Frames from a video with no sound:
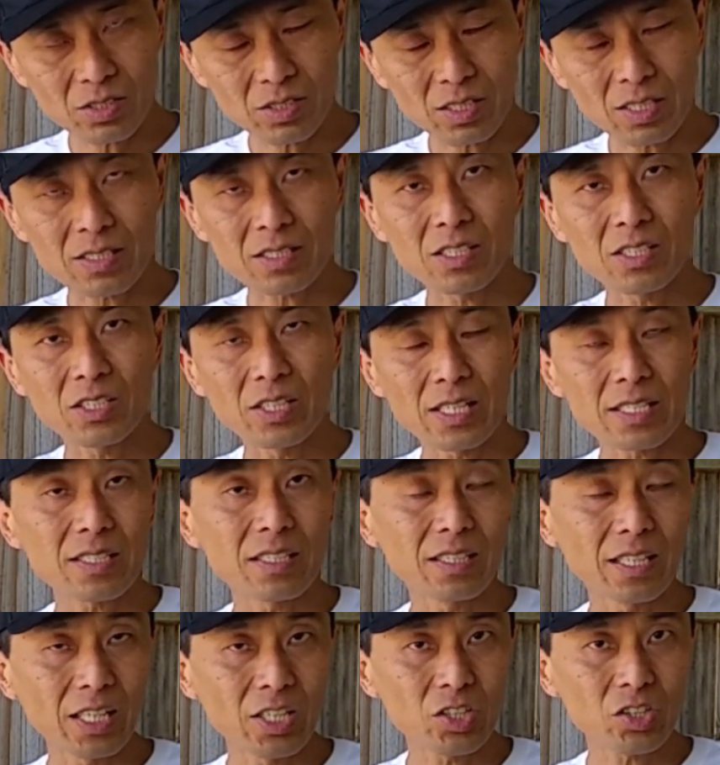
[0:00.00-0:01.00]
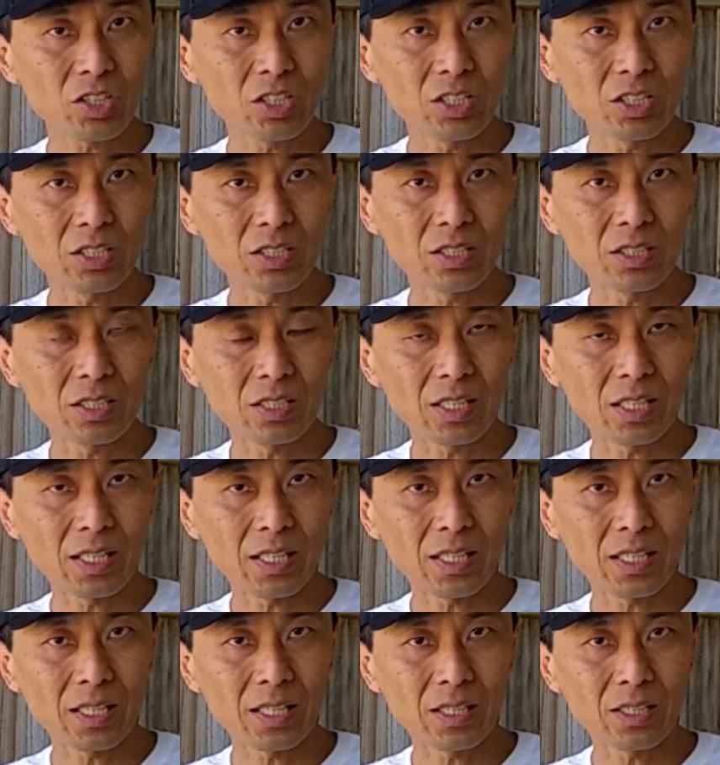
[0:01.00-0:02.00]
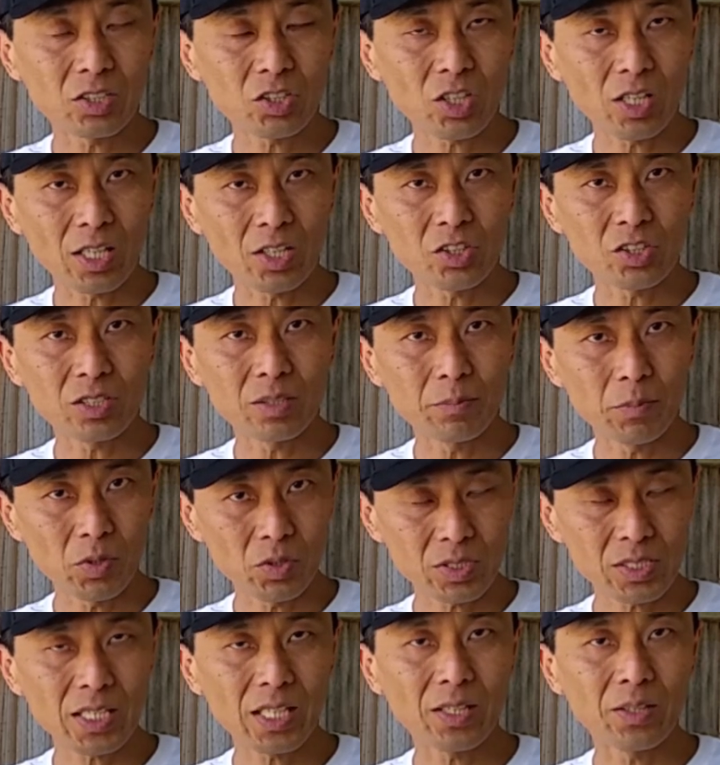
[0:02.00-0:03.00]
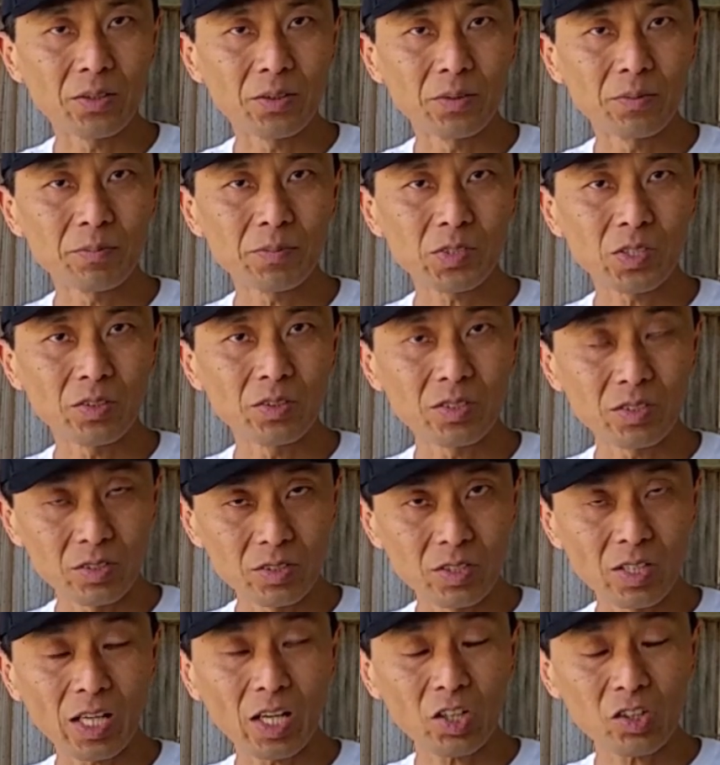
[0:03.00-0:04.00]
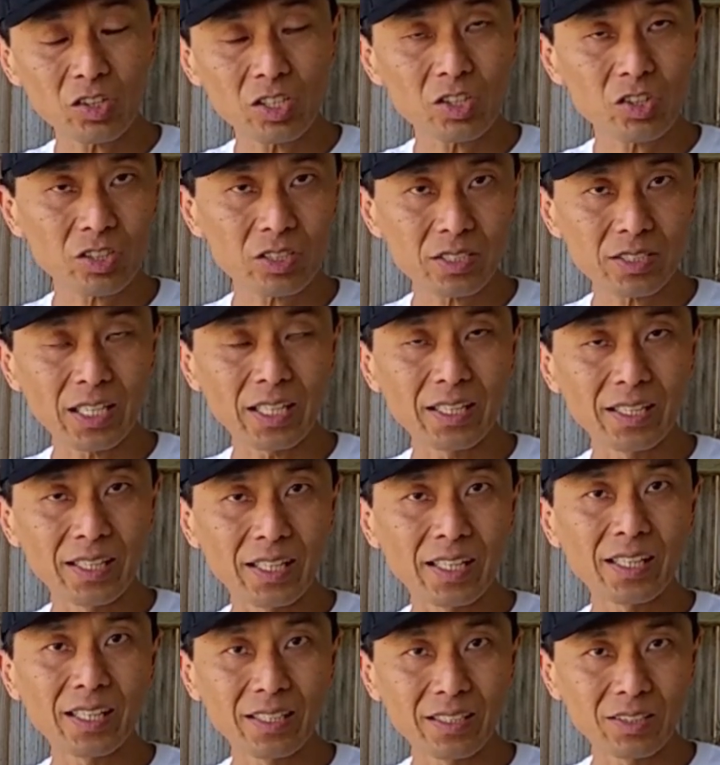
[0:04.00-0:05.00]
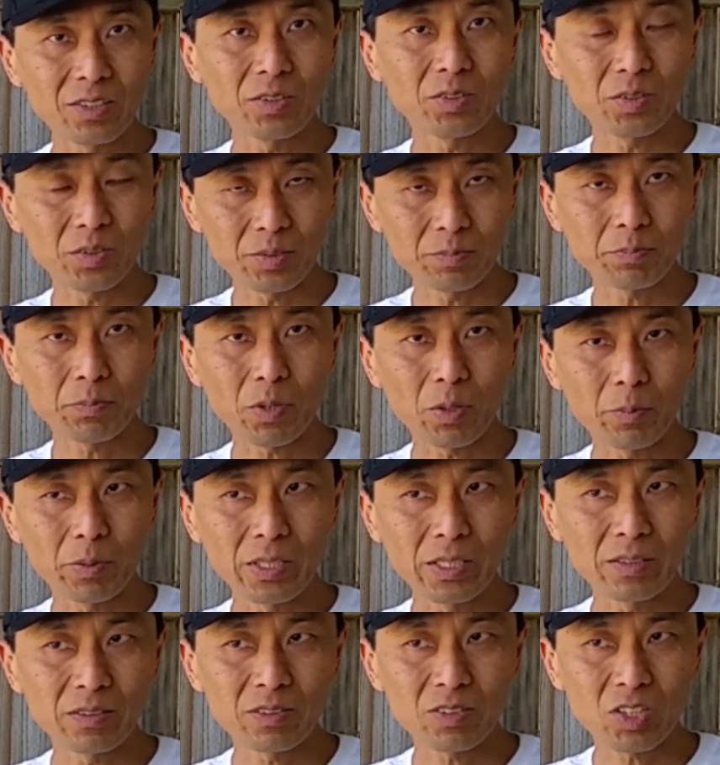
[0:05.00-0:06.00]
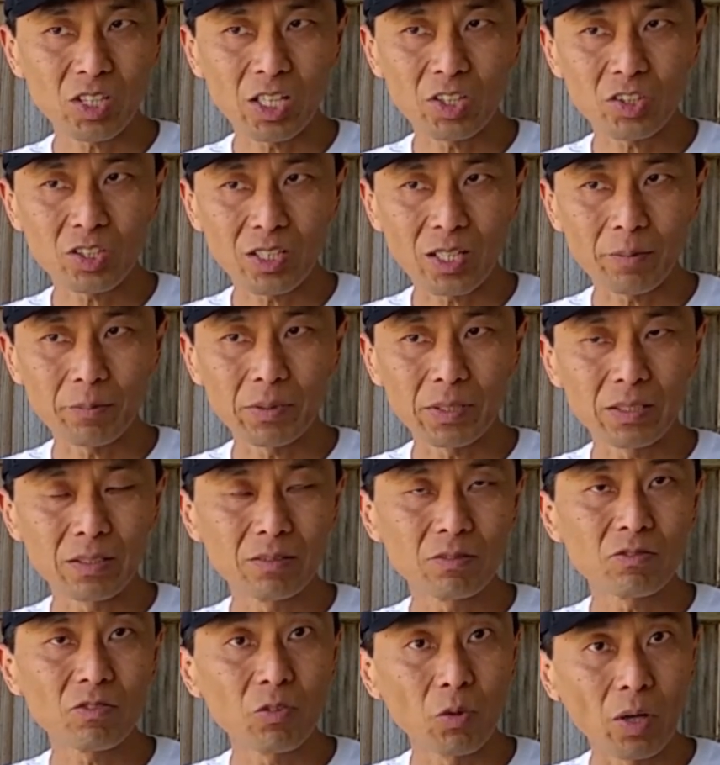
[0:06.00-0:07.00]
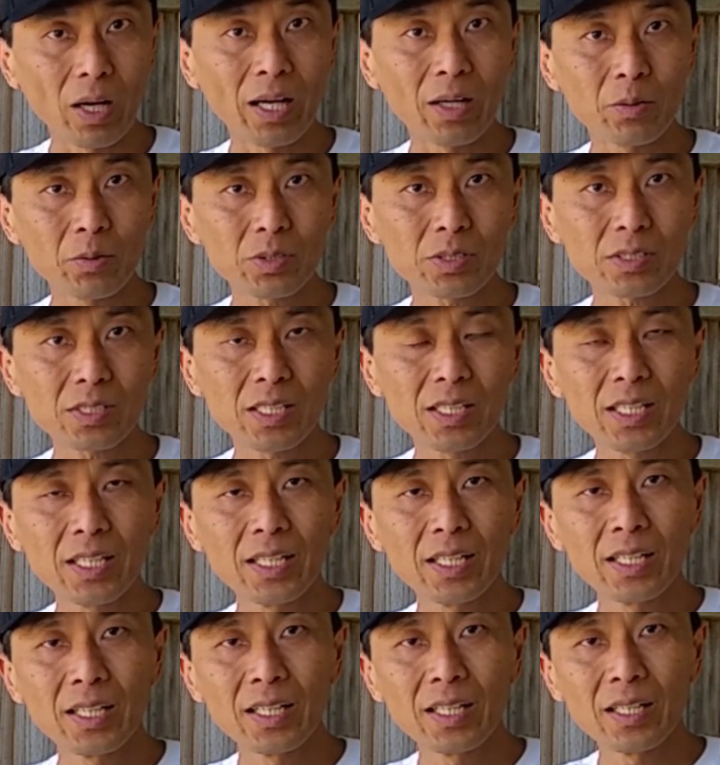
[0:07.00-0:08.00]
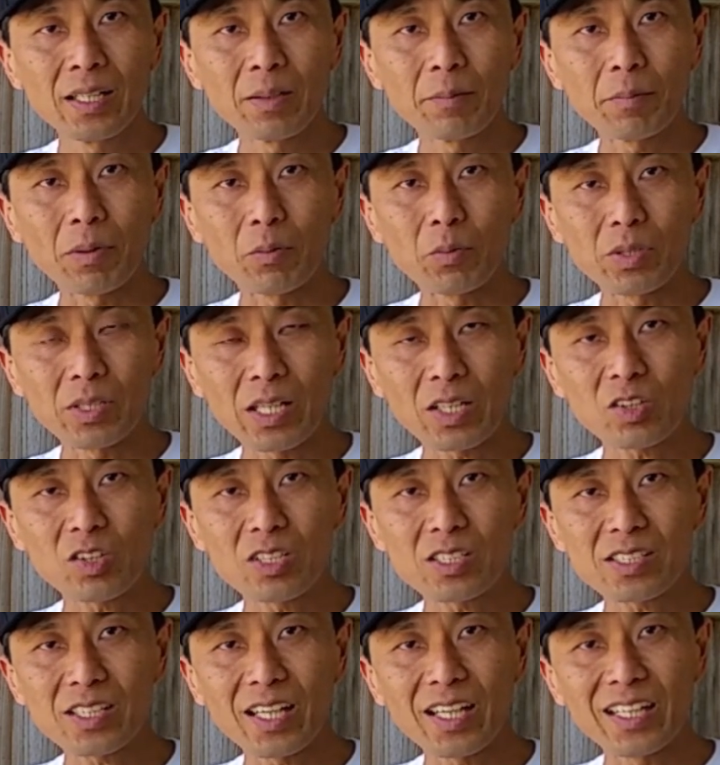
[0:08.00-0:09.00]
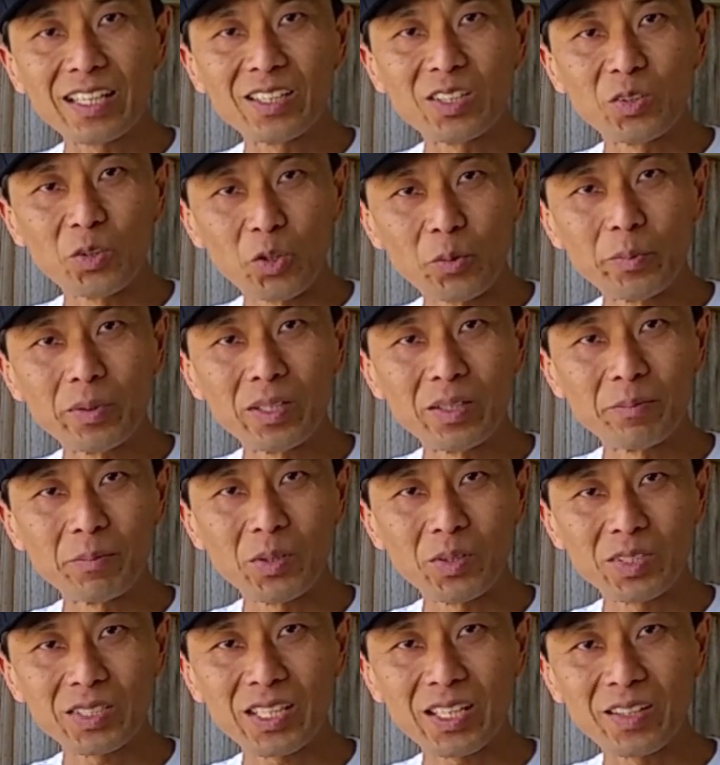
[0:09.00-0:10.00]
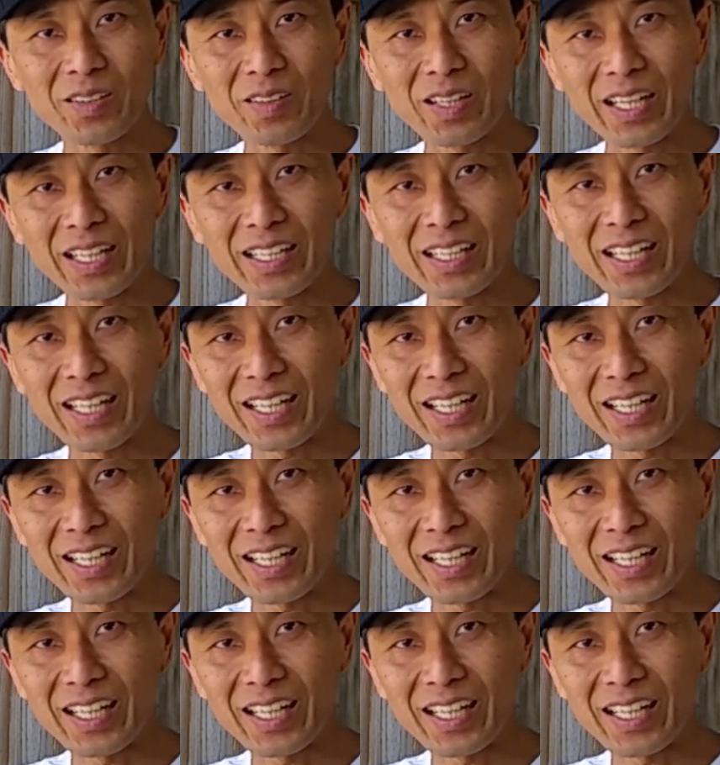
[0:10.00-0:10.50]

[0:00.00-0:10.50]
Tesla destination charger motel. So you actually stay there and you probably charge it up in 4 hours. But we actually stay in the normal motel, and